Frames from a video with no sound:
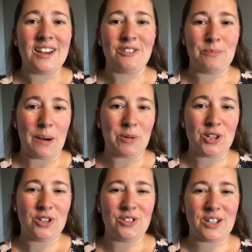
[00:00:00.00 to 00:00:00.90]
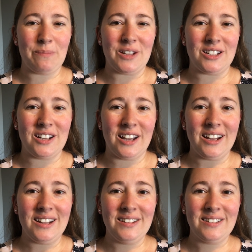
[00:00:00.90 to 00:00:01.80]
Remember to do something
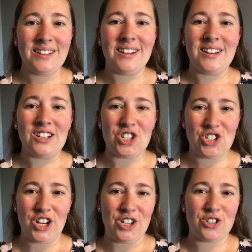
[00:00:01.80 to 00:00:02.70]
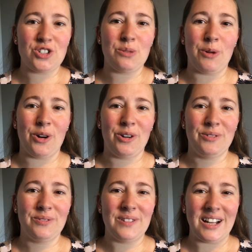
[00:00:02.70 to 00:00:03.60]
today to change your tomorrow.
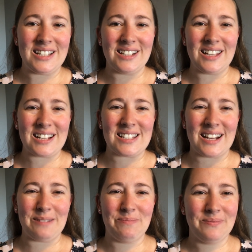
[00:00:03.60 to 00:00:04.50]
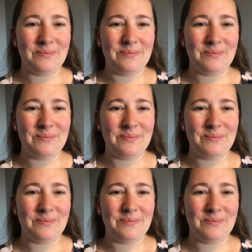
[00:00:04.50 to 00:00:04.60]
Until next time.